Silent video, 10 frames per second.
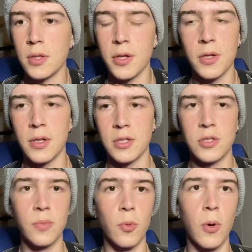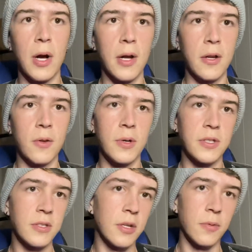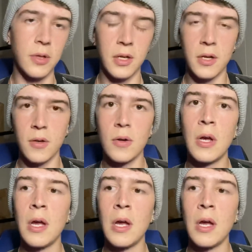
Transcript: nothing like super wide, otherwise it doesn't really count.